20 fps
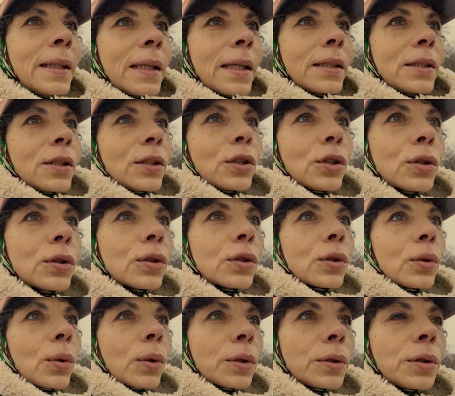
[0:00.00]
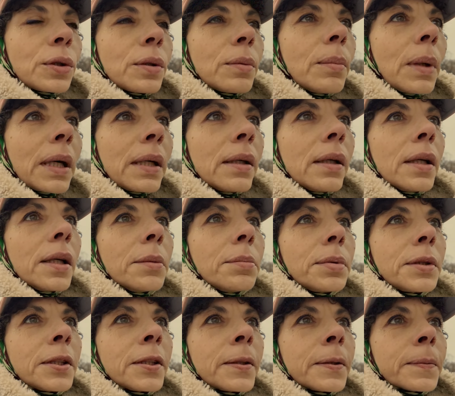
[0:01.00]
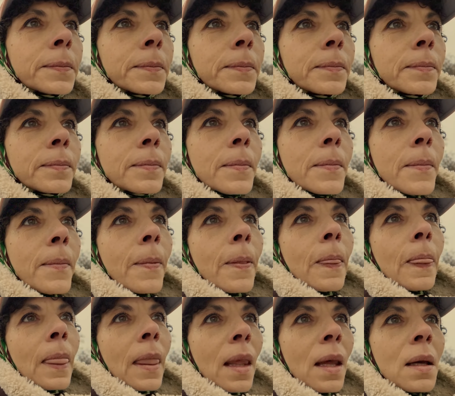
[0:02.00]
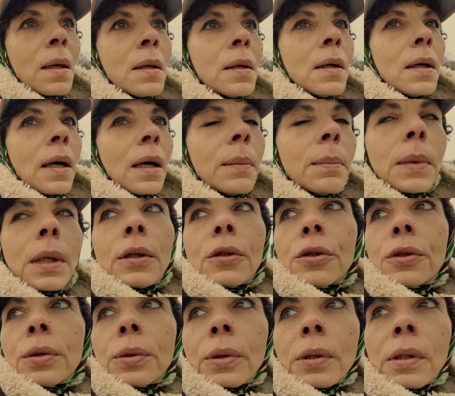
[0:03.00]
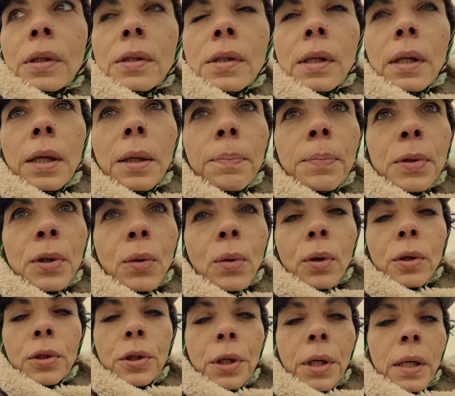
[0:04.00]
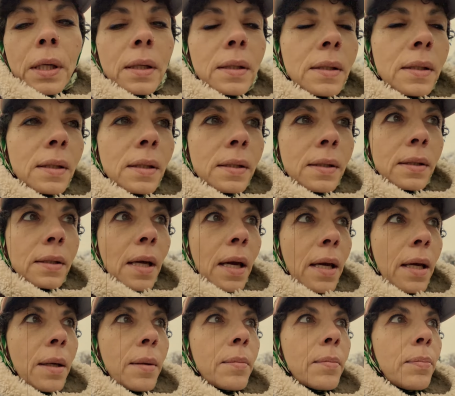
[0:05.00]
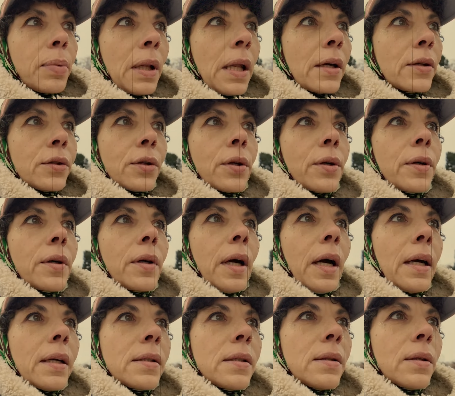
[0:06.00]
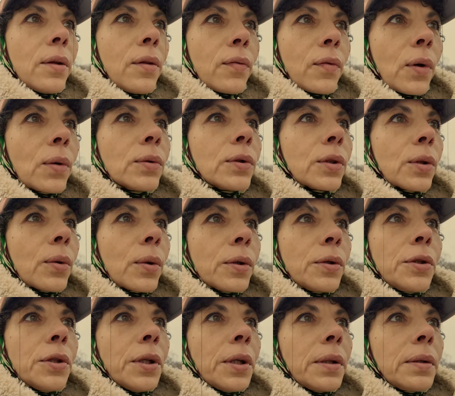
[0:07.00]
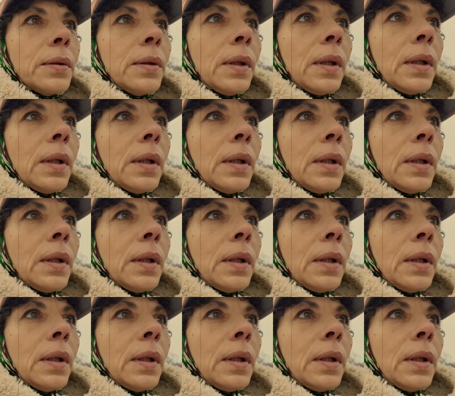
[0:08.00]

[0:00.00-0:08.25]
I just scorched my lips. I'm not sure the lip scorching is the same pleasure as the throat scorching.